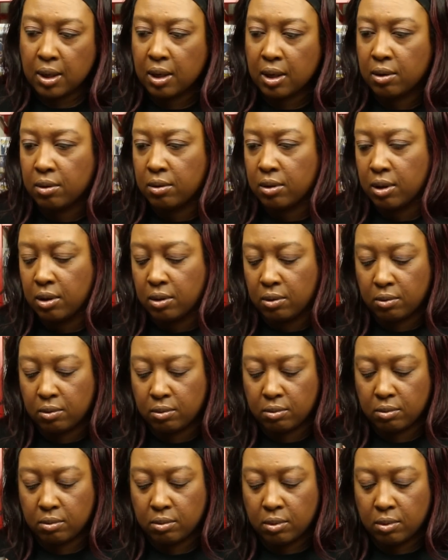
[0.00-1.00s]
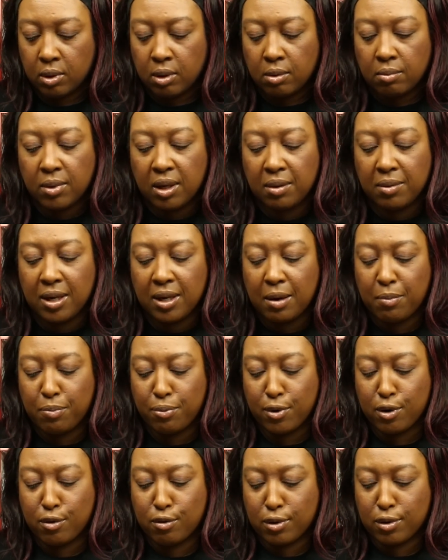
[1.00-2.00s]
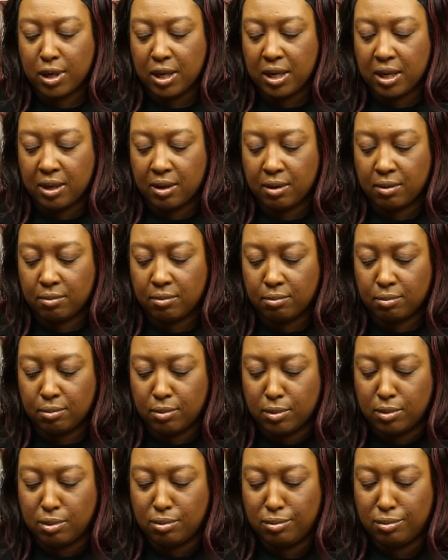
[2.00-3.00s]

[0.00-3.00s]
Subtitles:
I don't know, maybe I broke it, I